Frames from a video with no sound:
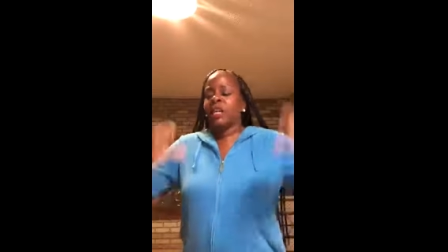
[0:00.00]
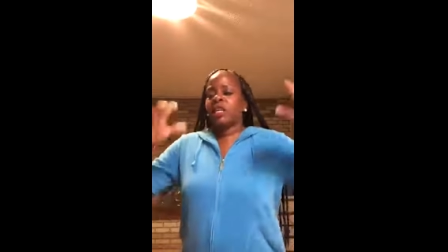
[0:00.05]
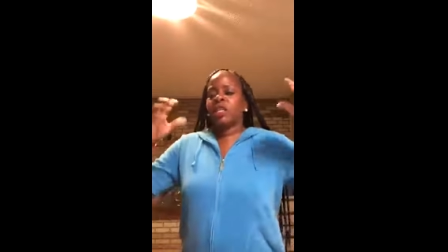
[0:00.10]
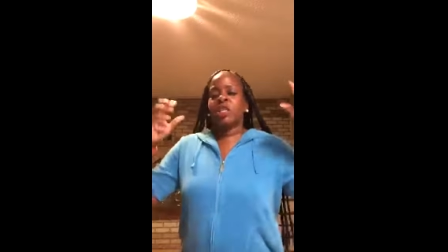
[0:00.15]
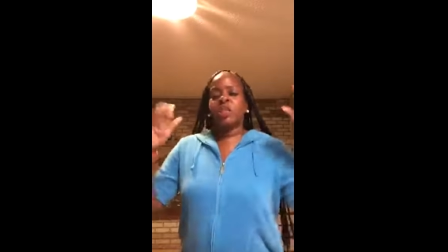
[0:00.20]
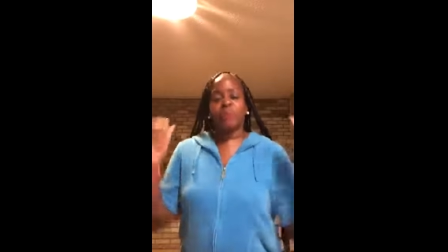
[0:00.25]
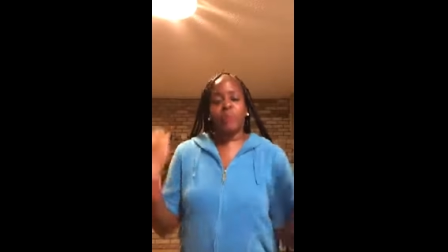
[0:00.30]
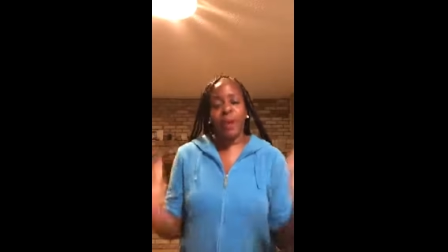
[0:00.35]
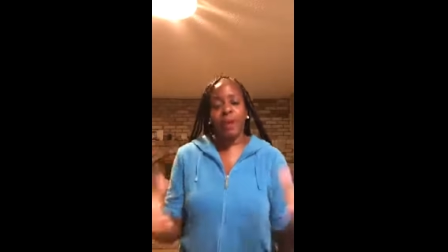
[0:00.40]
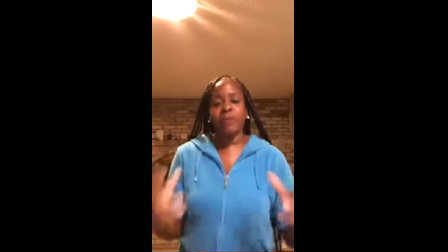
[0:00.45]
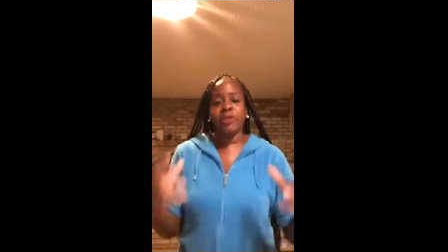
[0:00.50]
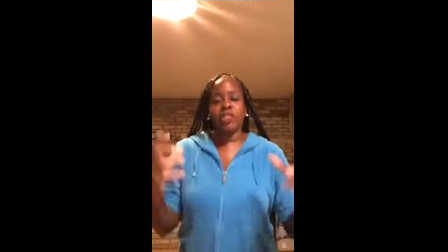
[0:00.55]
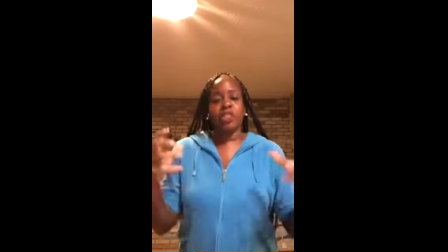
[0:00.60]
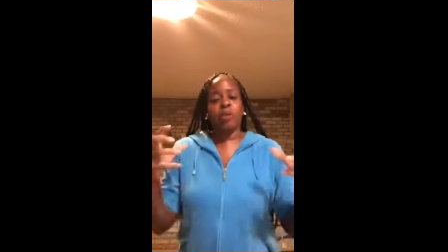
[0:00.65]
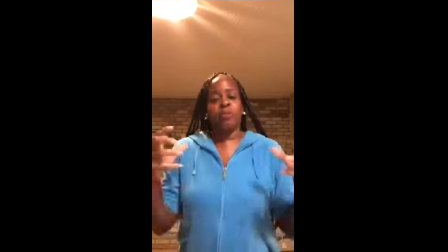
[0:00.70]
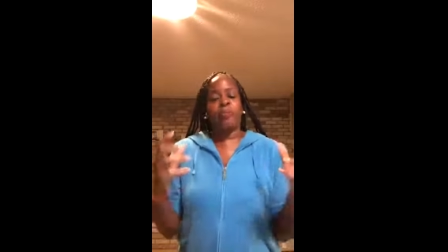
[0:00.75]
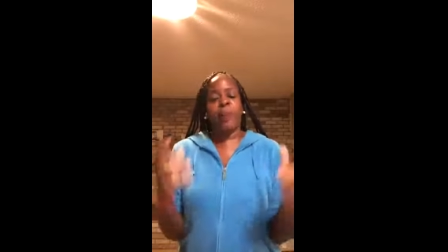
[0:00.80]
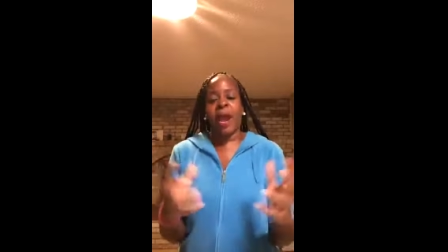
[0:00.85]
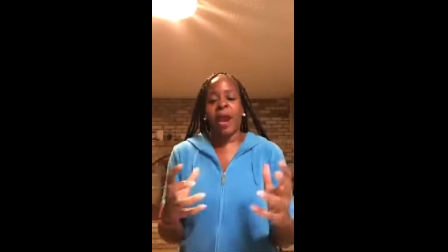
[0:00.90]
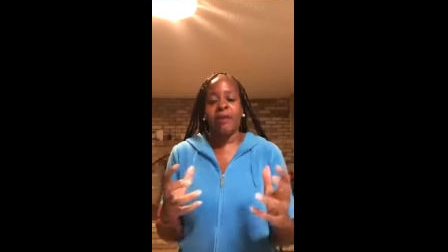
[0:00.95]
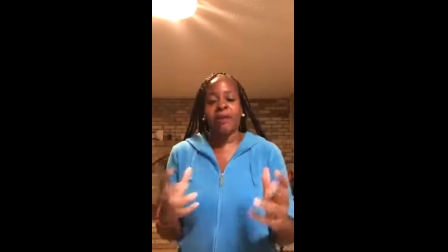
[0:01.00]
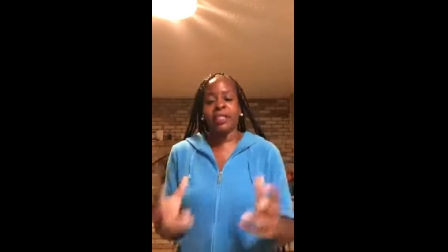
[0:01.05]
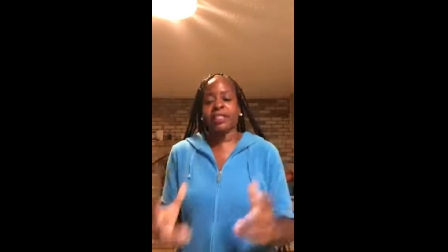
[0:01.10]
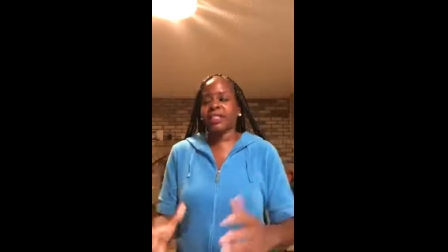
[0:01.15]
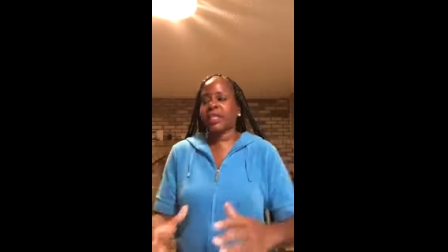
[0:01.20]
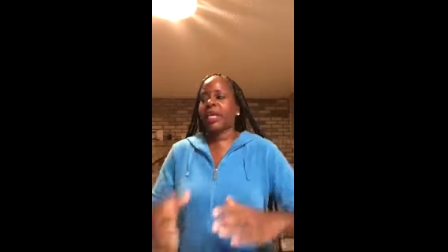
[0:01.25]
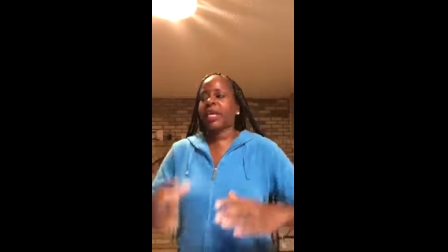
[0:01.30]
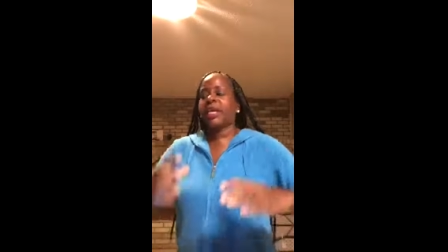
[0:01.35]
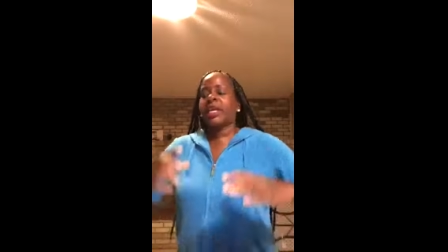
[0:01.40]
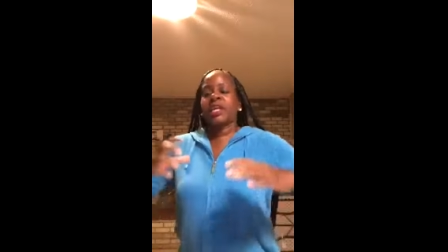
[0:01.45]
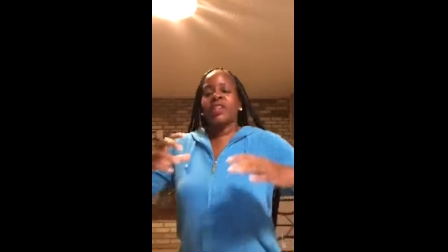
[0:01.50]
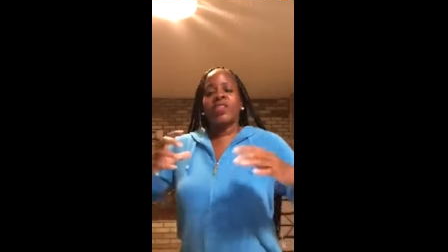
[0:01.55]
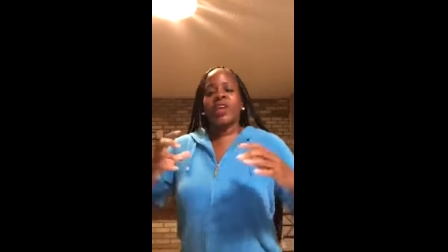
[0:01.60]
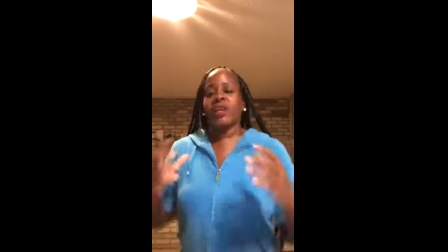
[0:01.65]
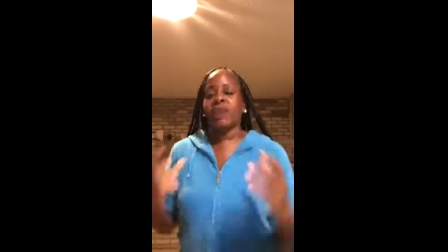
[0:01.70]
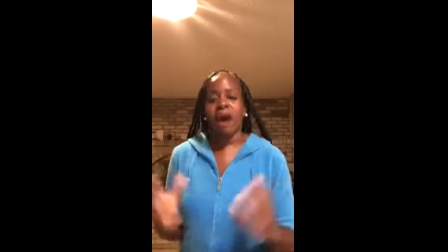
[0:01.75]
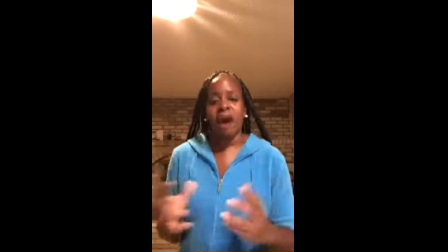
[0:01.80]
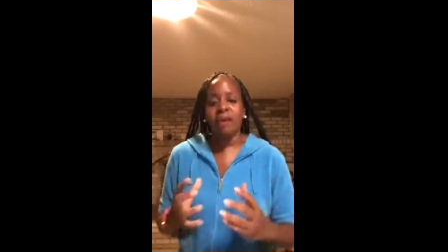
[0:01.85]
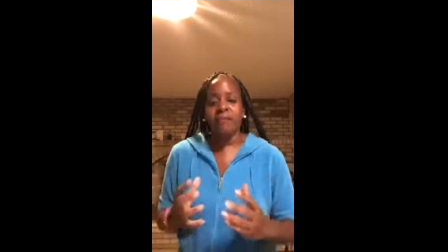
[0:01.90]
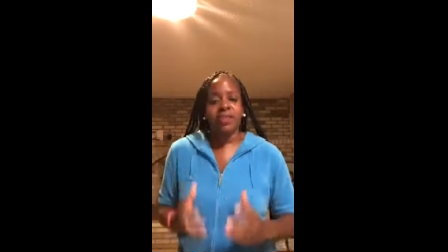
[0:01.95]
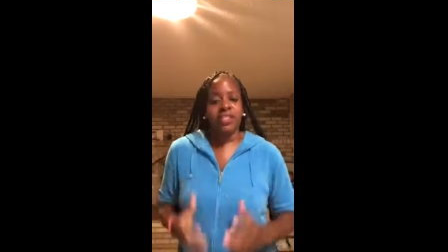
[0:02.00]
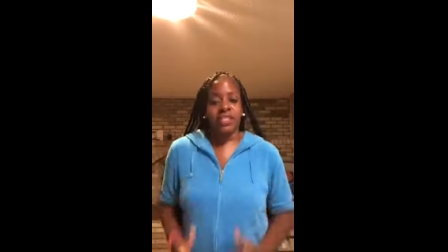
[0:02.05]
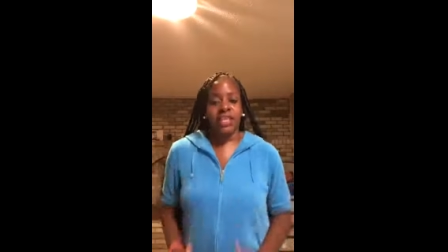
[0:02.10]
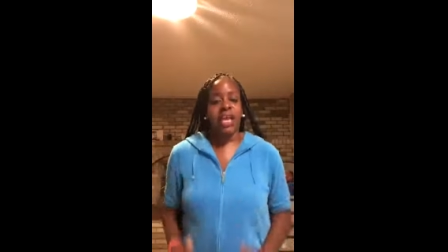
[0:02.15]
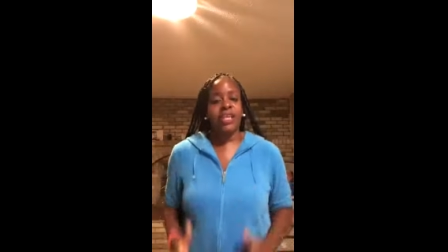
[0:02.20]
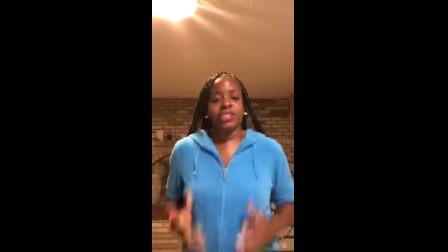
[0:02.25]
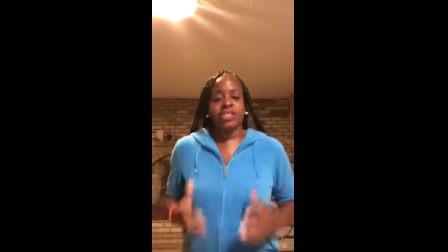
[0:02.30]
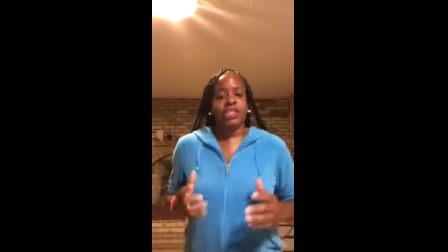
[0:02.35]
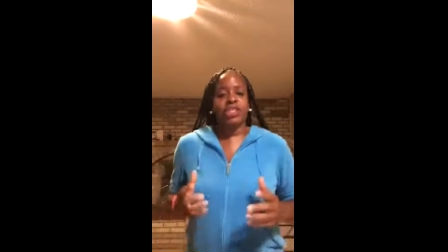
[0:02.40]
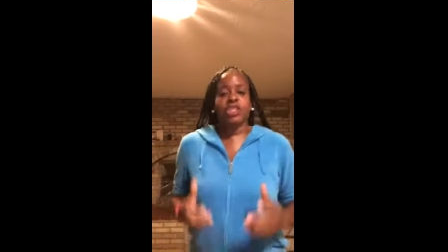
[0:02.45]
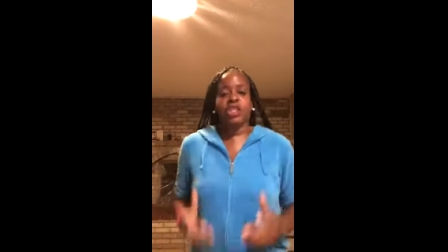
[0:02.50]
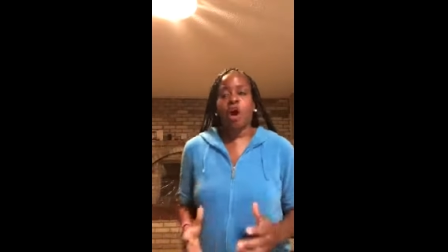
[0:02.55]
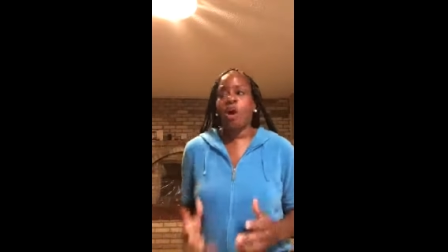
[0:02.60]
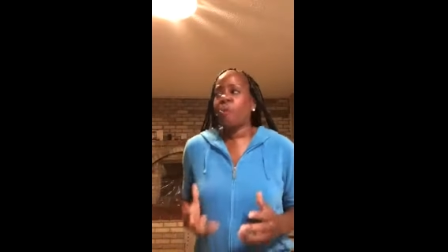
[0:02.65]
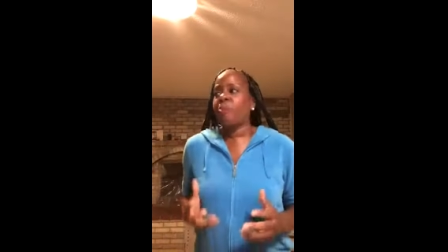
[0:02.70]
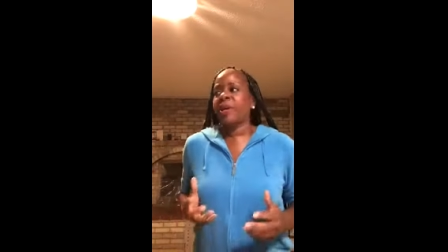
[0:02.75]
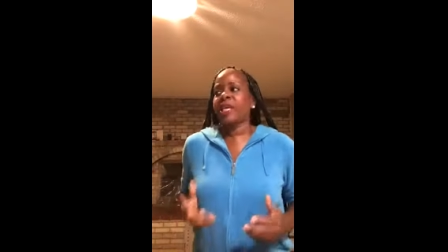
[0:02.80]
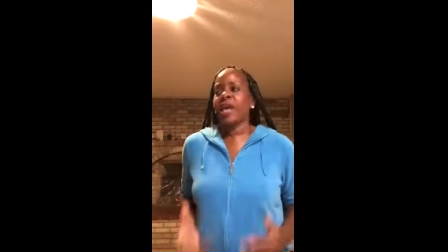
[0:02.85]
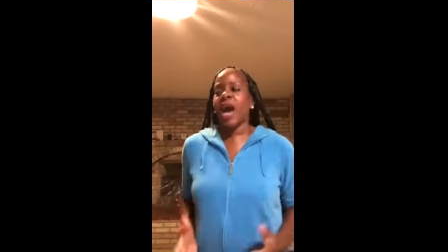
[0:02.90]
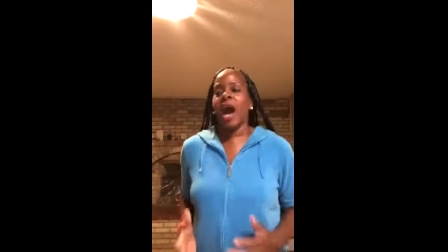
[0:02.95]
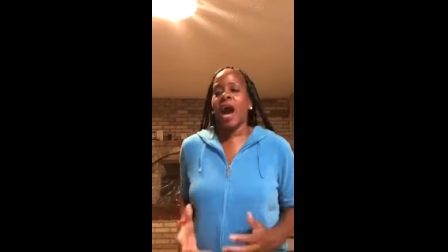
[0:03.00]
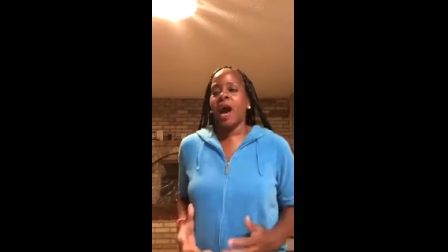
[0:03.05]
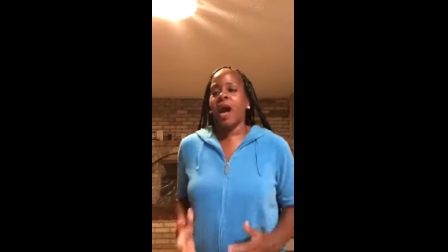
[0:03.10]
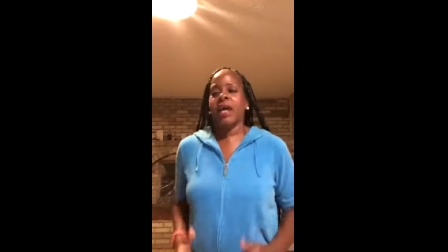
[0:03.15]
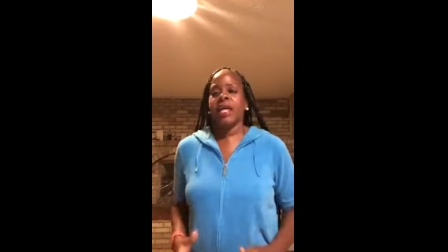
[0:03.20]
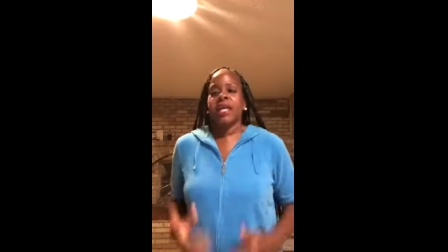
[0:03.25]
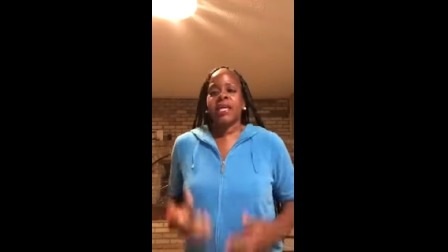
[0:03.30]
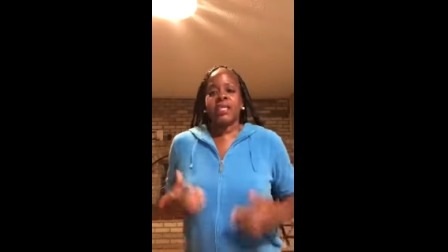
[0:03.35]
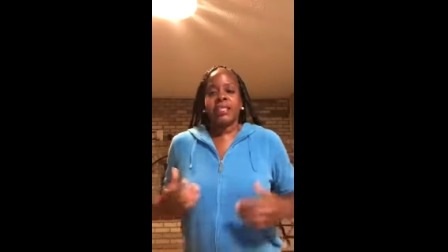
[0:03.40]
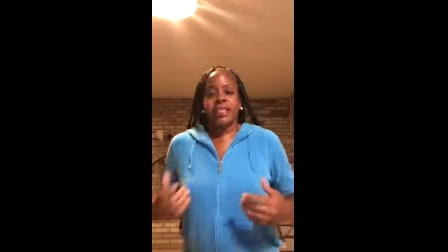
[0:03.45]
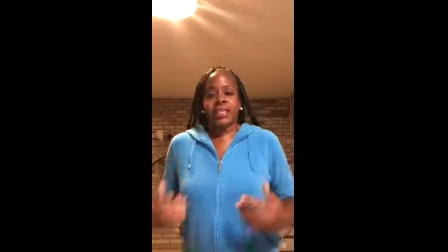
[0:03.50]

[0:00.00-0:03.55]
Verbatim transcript: spiritual parenting the conversations go beyond